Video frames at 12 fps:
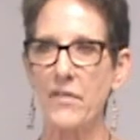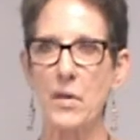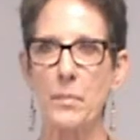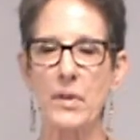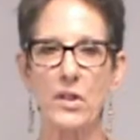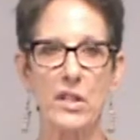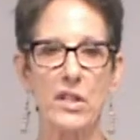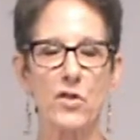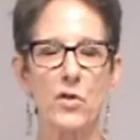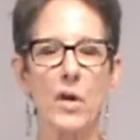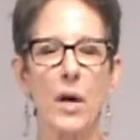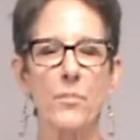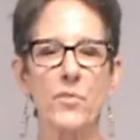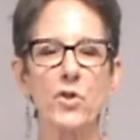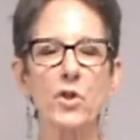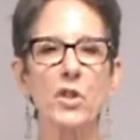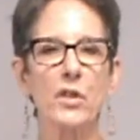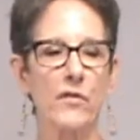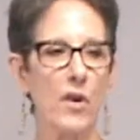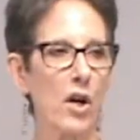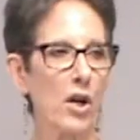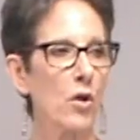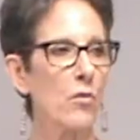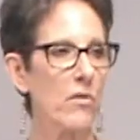we have the ability to
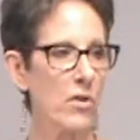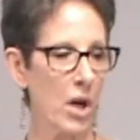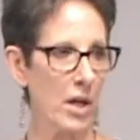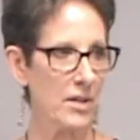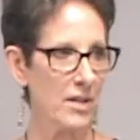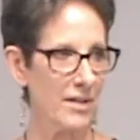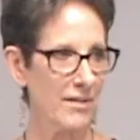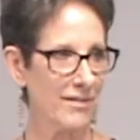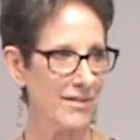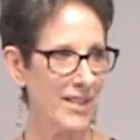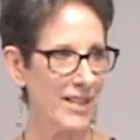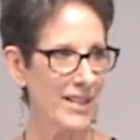observe our own thoughts.